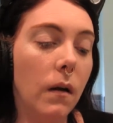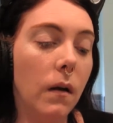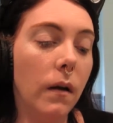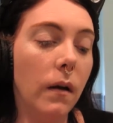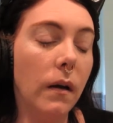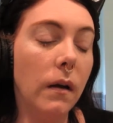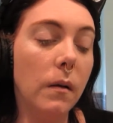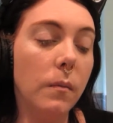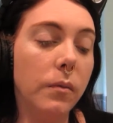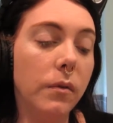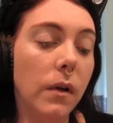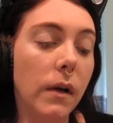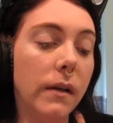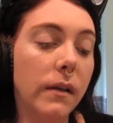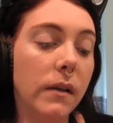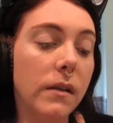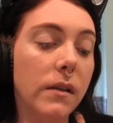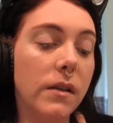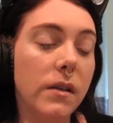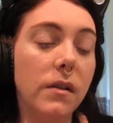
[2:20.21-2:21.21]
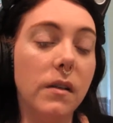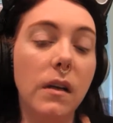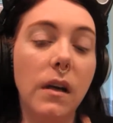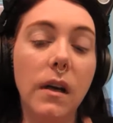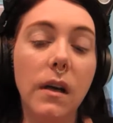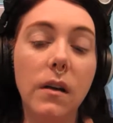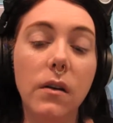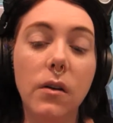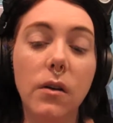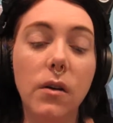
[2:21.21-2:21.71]
and apply that to the
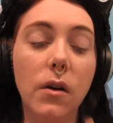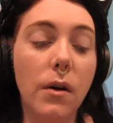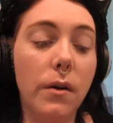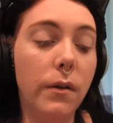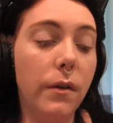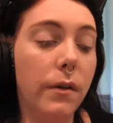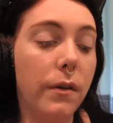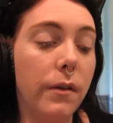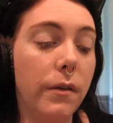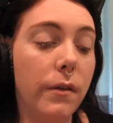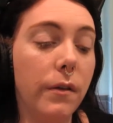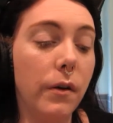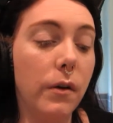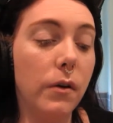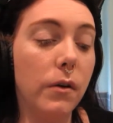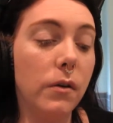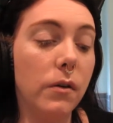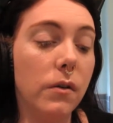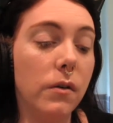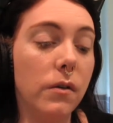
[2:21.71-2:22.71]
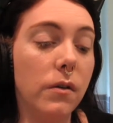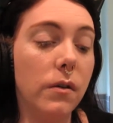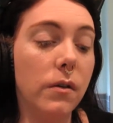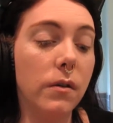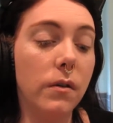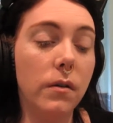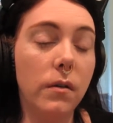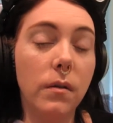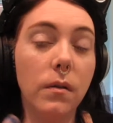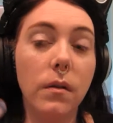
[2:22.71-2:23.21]
inner third
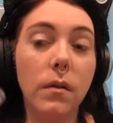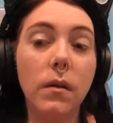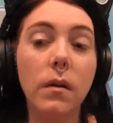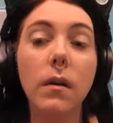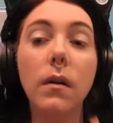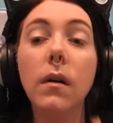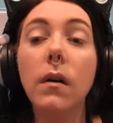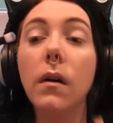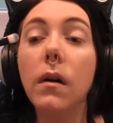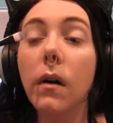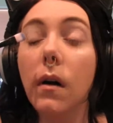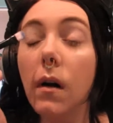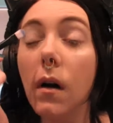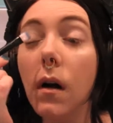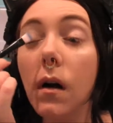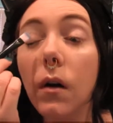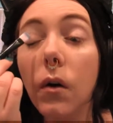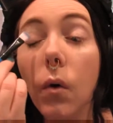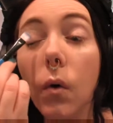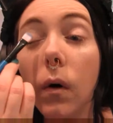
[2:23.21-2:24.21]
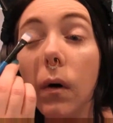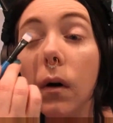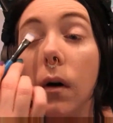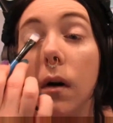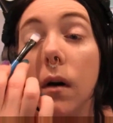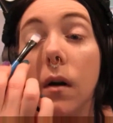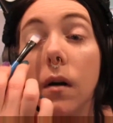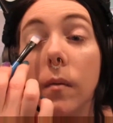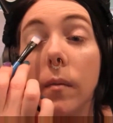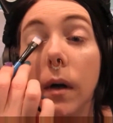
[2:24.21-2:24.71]

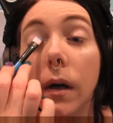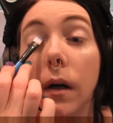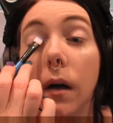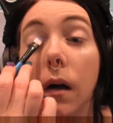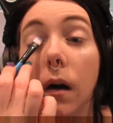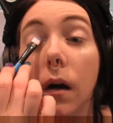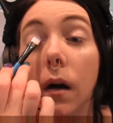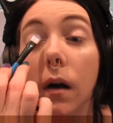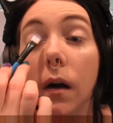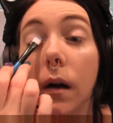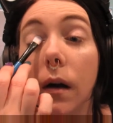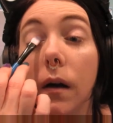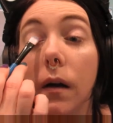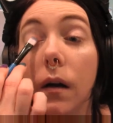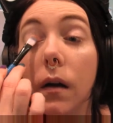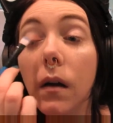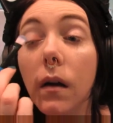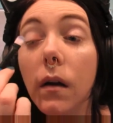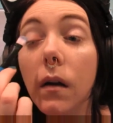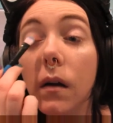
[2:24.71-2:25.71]
corner of my eye.